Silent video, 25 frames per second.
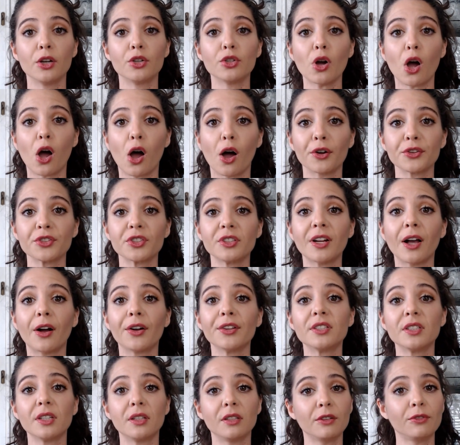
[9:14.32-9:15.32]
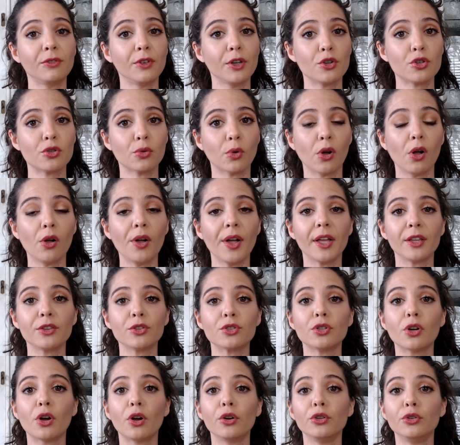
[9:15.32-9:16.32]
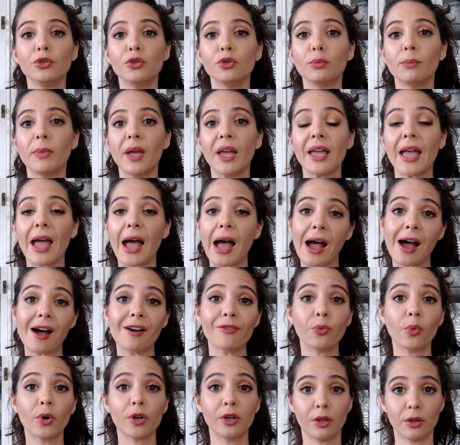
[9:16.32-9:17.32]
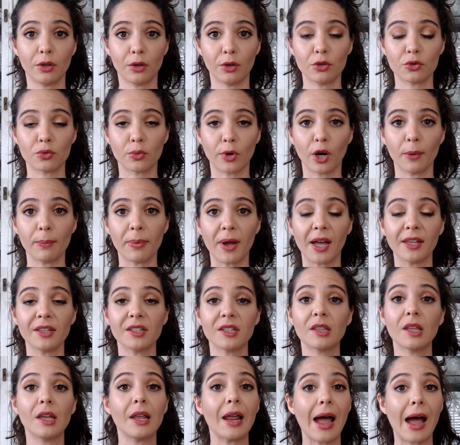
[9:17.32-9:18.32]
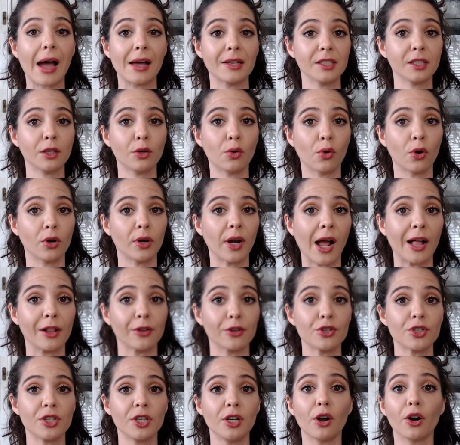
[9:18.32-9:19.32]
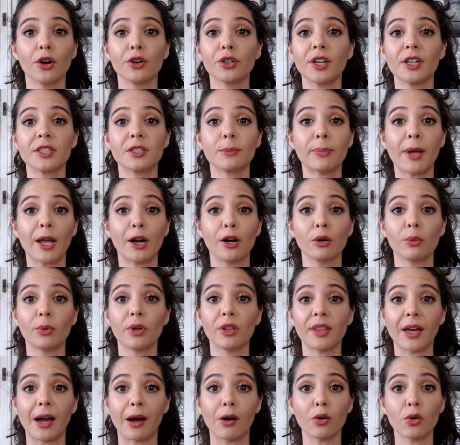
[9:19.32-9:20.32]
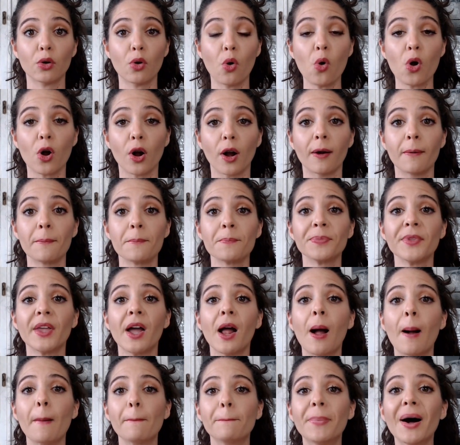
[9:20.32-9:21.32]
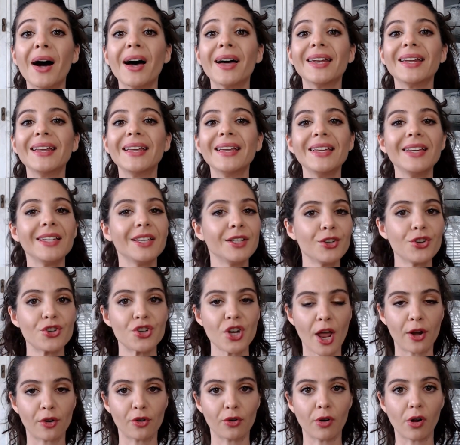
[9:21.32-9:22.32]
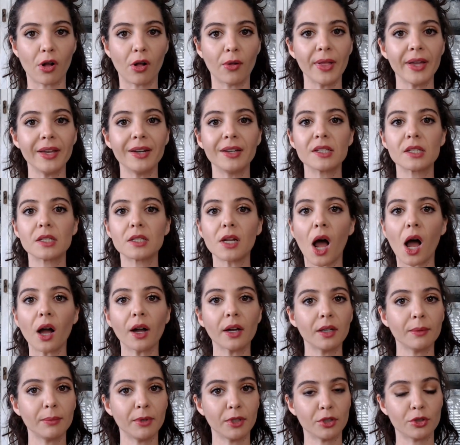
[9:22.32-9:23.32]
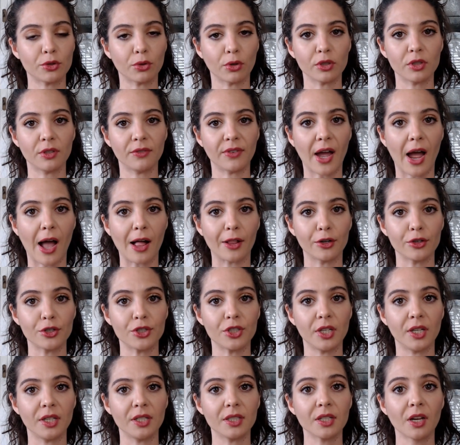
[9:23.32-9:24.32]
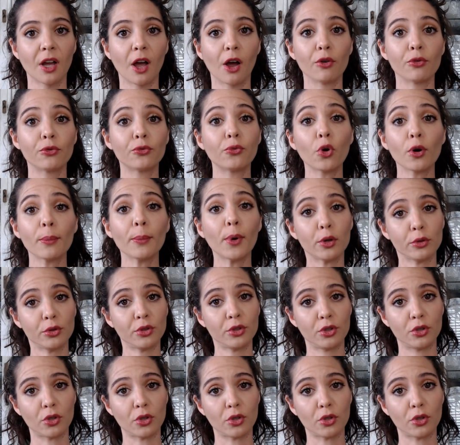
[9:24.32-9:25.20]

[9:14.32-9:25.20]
dogs. Now it's individual and so you may have one of those rare pets that has a corn allergy or does better without corn. But in general, it is not going to be a source of allergies for most